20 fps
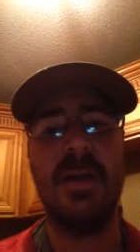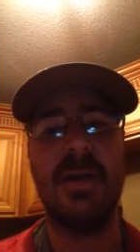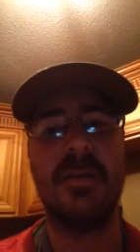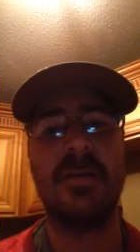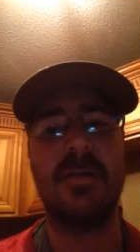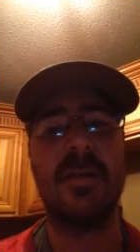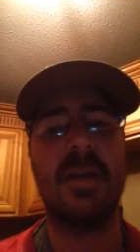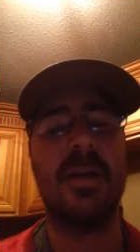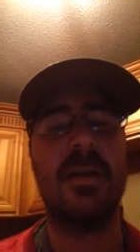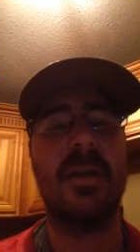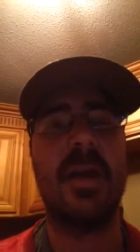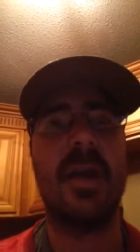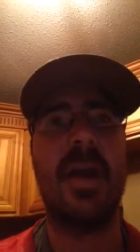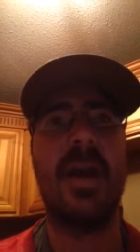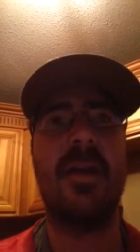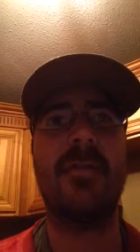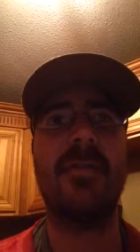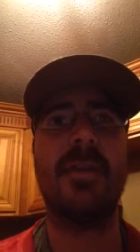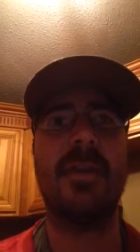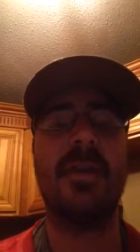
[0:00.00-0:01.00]
It's like they
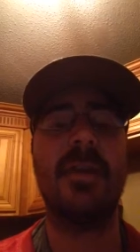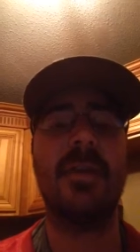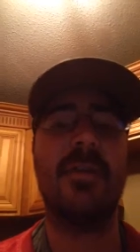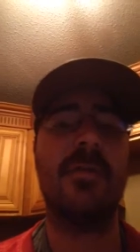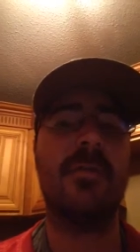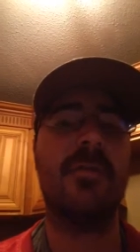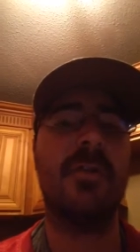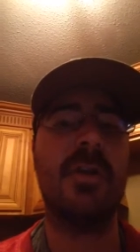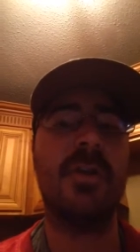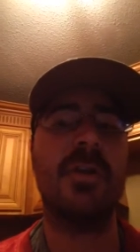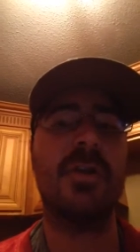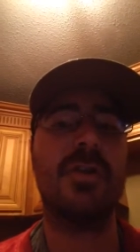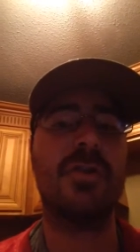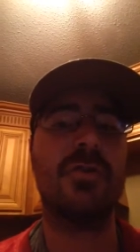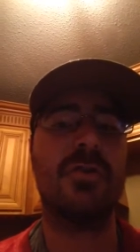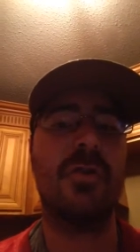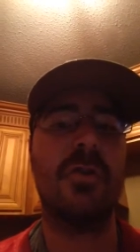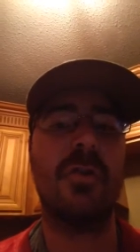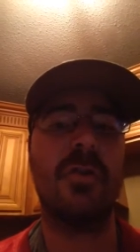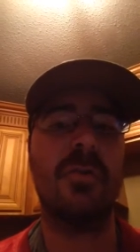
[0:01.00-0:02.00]
have to get a very
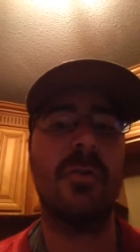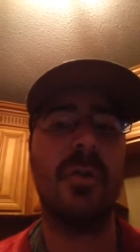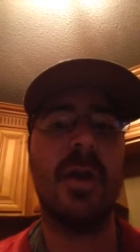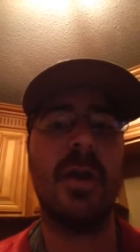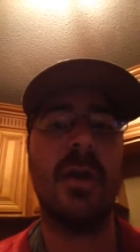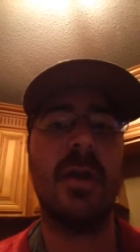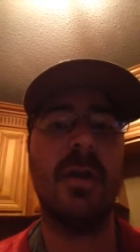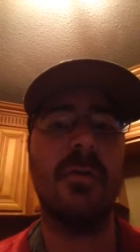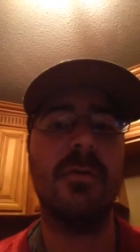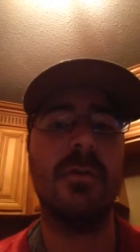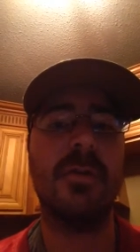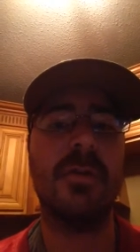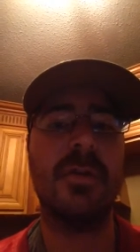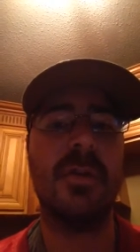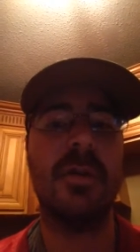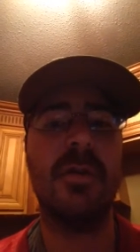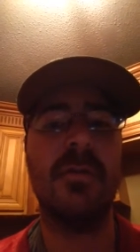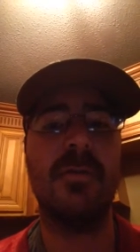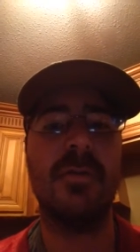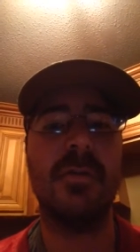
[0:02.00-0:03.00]
strong radio
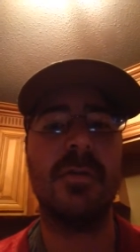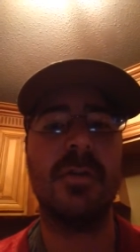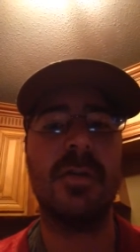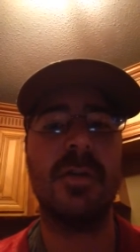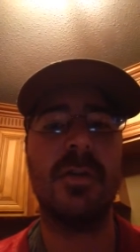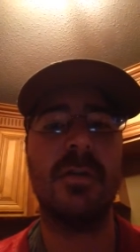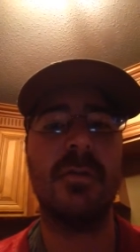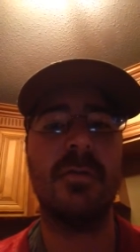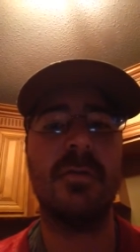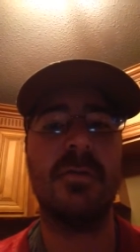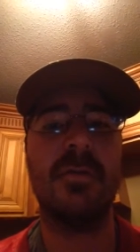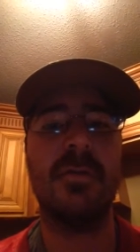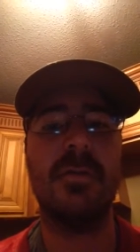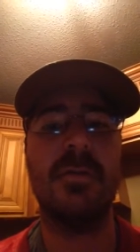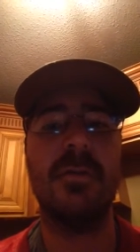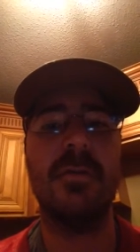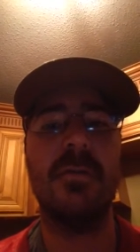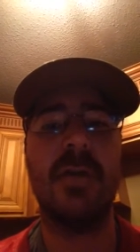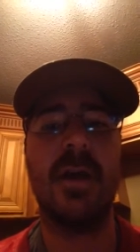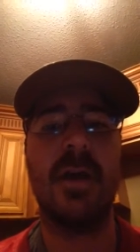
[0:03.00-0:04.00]
receiver signal to
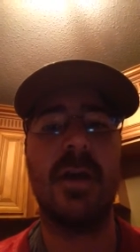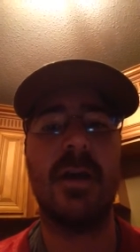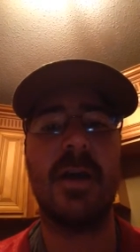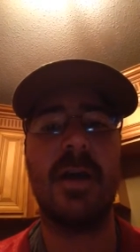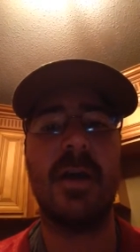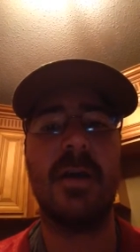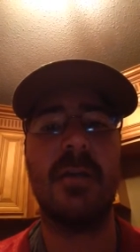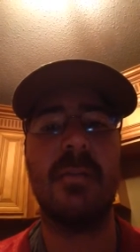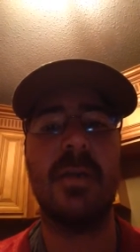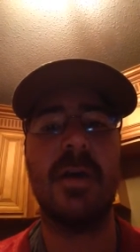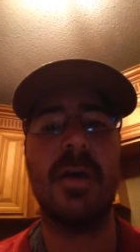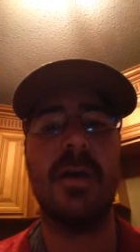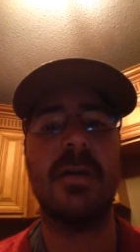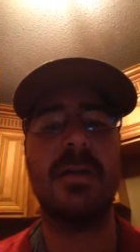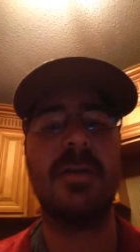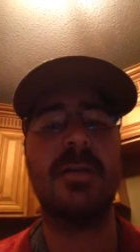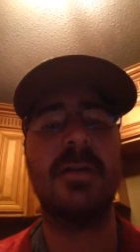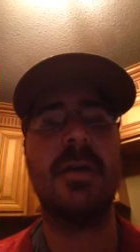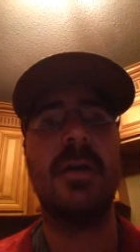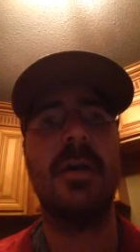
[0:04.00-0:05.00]
do that kind of
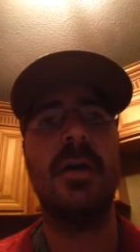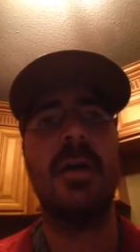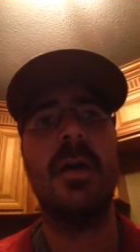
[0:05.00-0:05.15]
mess,